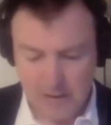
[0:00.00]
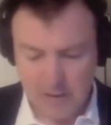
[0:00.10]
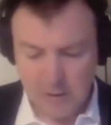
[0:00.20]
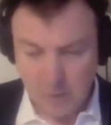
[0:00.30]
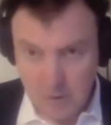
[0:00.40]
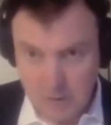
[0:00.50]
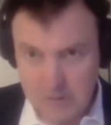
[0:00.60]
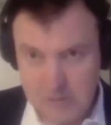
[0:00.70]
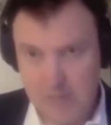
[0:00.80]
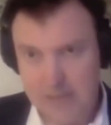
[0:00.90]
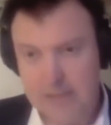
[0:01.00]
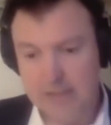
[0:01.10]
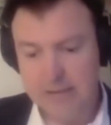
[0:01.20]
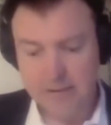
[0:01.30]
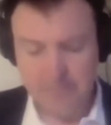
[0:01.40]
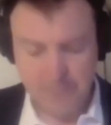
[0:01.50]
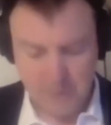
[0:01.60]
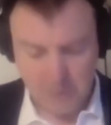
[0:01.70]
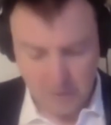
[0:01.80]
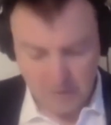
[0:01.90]
you're not a spectator,
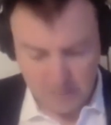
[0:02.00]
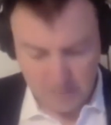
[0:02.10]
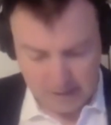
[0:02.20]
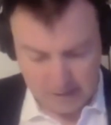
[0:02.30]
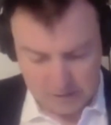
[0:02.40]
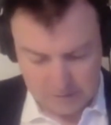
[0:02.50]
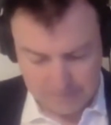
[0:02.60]
you're on the pitch.